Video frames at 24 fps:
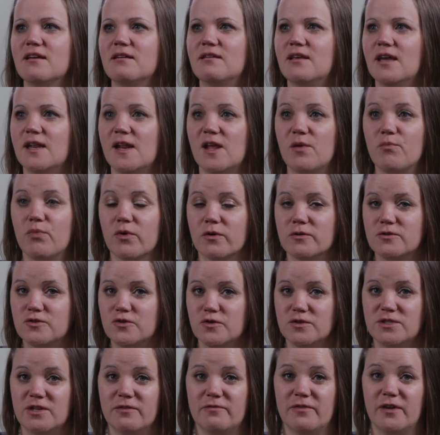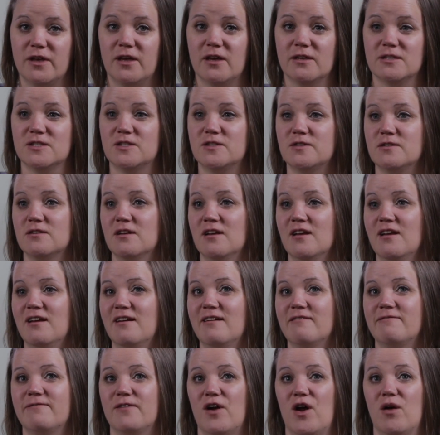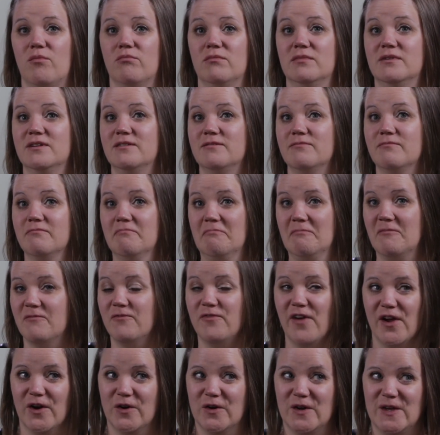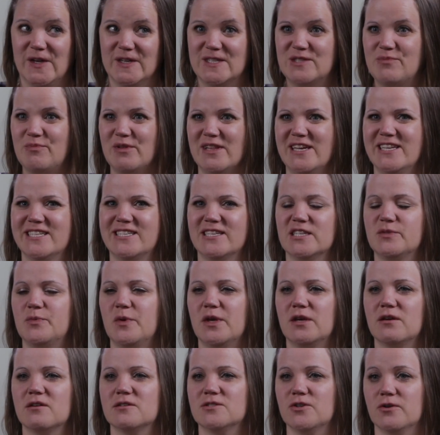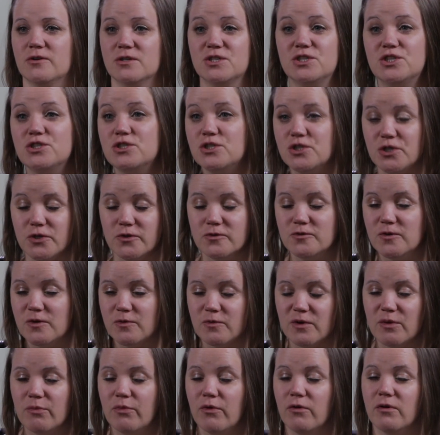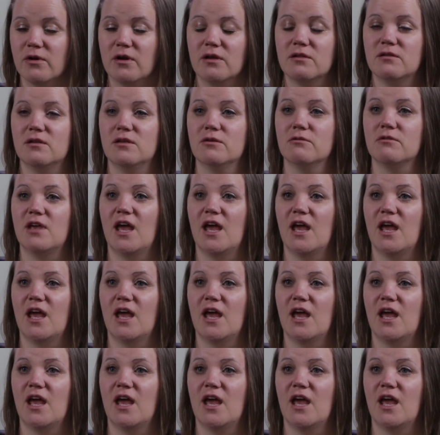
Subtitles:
getting birth certificates from various places because our children were born in the